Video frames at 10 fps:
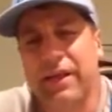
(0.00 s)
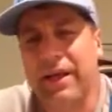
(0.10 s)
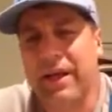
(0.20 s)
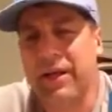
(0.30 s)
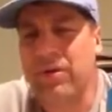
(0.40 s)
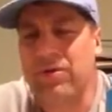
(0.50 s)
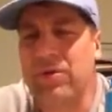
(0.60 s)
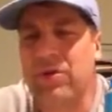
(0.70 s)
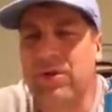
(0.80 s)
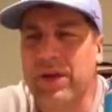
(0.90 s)
and
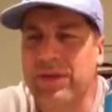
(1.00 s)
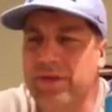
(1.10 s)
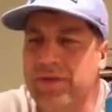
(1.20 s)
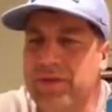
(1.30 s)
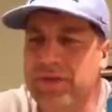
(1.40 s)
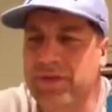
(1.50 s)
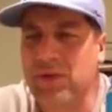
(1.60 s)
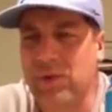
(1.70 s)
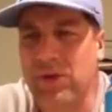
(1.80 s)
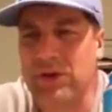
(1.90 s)
you get to
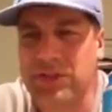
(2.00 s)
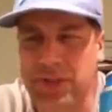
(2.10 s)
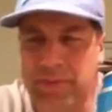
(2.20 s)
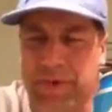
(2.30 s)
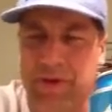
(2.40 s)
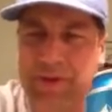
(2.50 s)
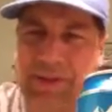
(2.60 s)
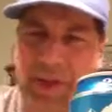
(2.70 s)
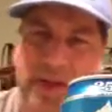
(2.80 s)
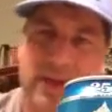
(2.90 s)
the real cheap beers like,